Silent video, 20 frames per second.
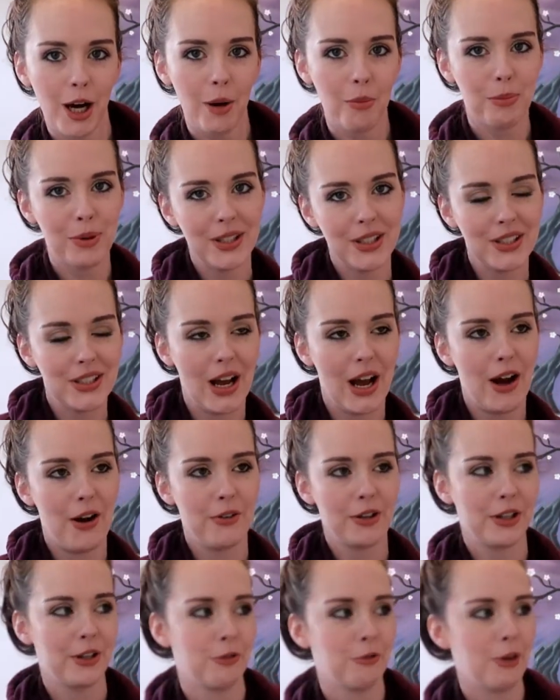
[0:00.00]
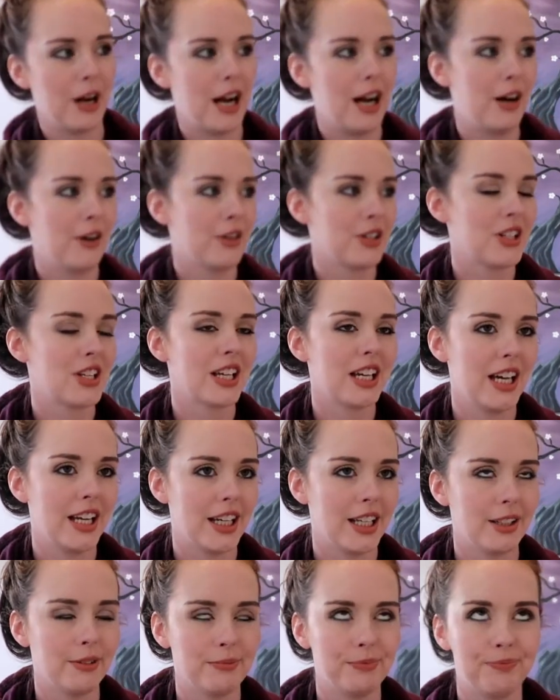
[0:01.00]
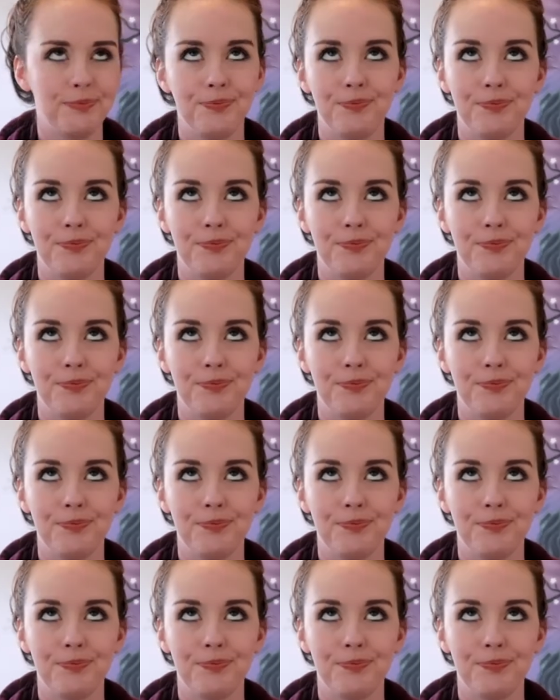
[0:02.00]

up and down and around to get it